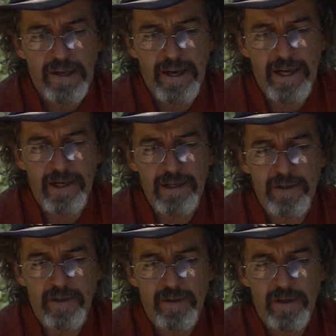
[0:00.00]
And
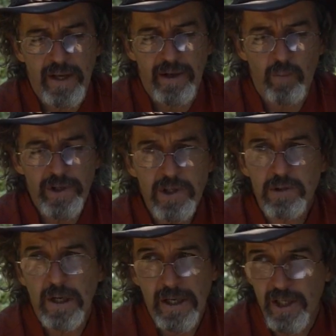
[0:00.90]
with
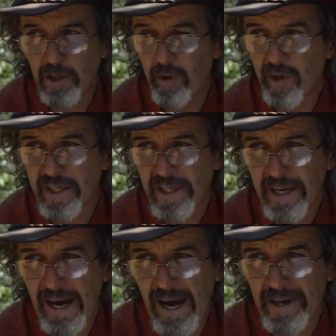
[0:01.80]
a community
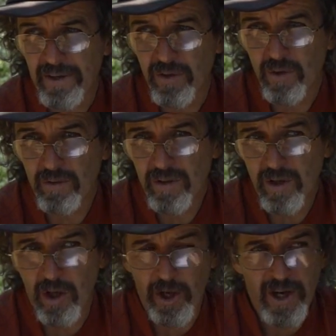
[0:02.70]
garden,
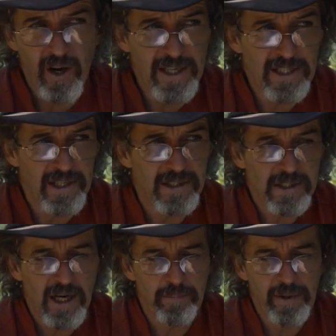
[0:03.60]
a lot of ideas
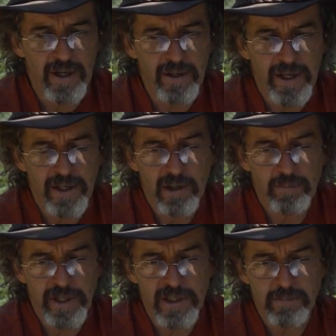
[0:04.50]
come in, and you can
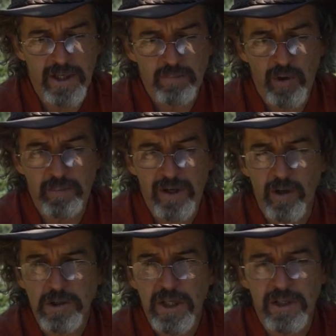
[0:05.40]
bring as much
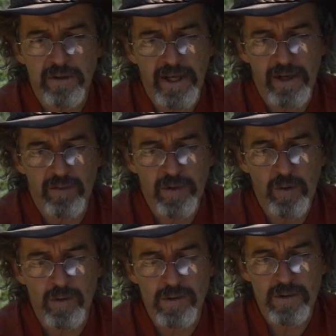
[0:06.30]
permaculture into that, of
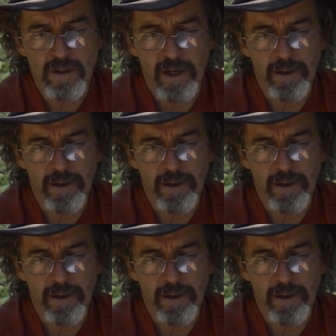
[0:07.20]
course.